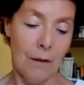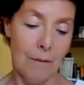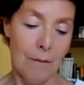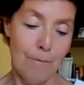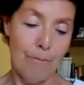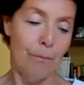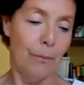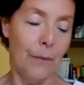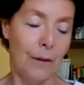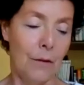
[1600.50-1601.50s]
um,
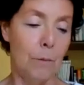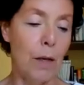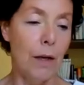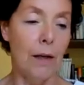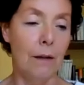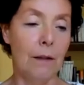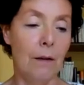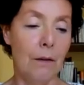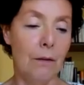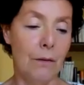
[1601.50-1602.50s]

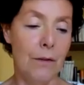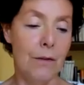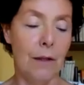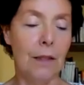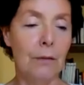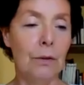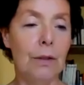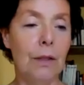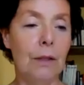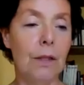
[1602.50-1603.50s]
spearheading uh, this
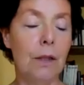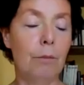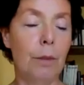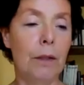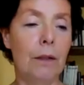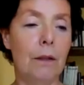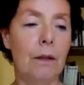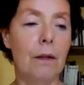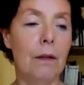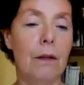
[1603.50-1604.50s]
activity a little bit
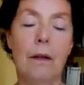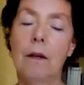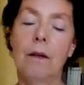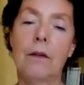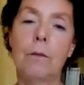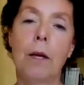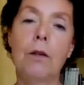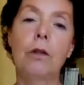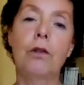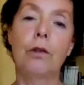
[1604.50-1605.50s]
the uh,
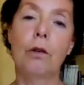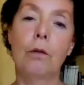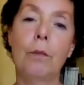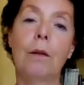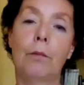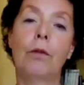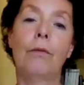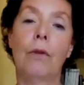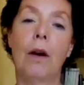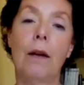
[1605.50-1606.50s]
spatial genomic
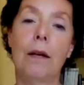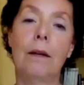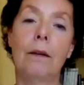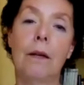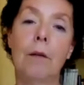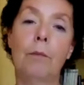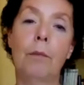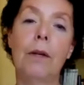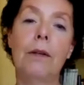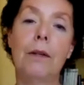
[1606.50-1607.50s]
profiling
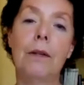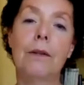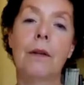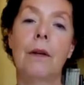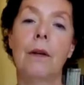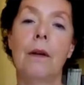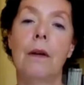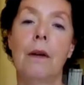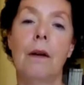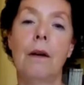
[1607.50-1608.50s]
capabilities
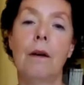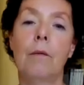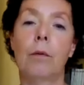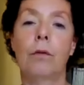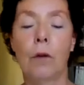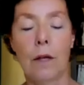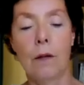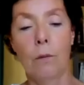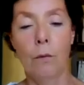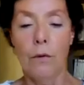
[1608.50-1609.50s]
uh,
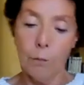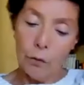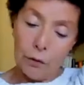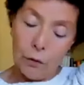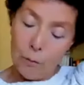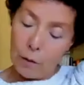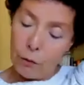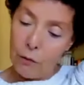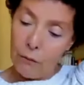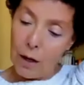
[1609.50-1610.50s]
together with proteomic
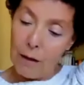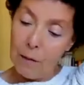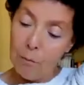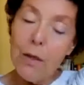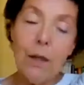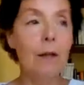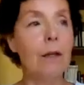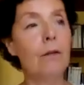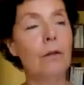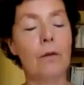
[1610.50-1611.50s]
profiling, meaning,
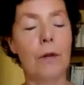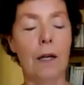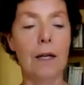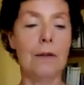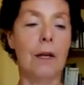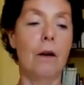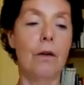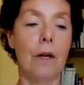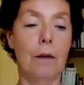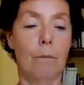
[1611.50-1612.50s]
you know, that let's say,
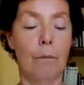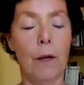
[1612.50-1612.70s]
okay,